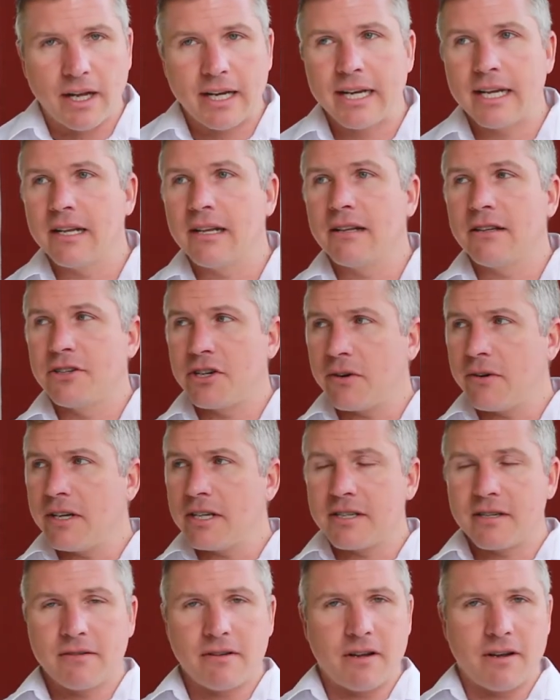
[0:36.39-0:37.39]
And in
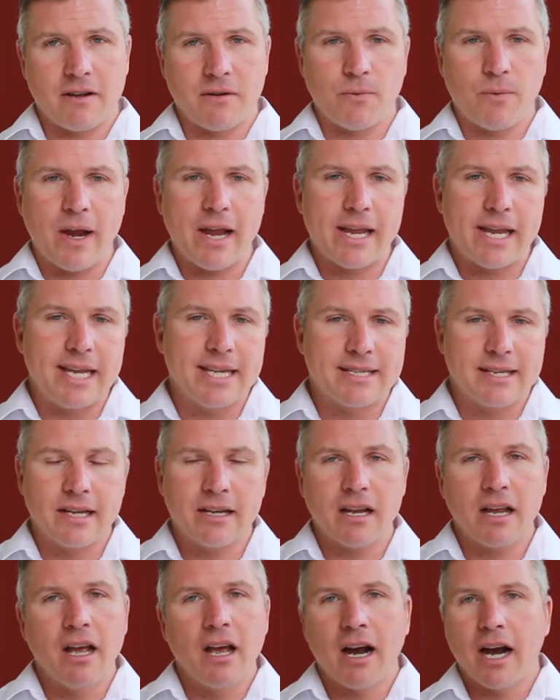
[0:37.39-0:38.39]
Jerry's uh, way, he
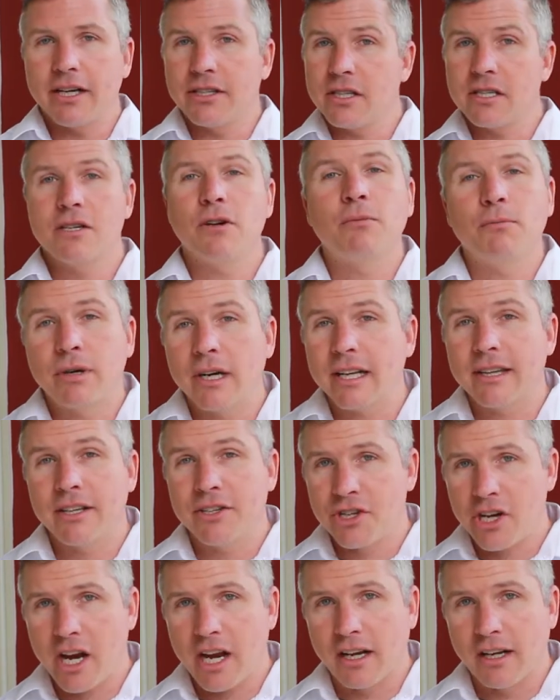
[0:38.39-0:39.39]
said, I just don't break the
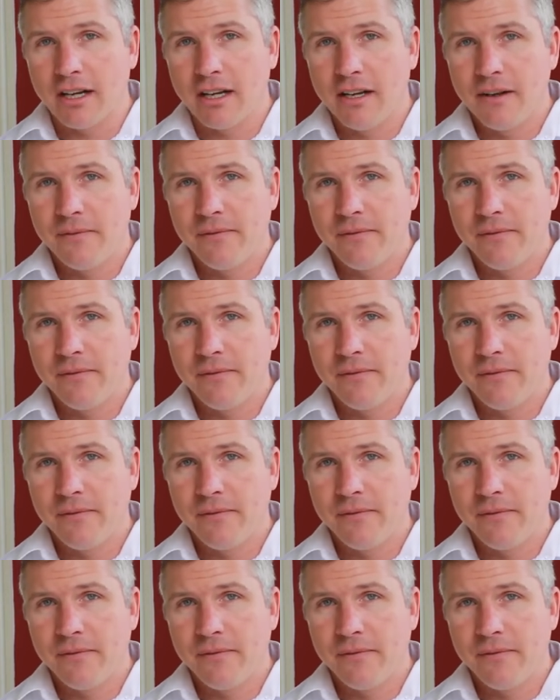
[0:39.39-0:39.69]
chain.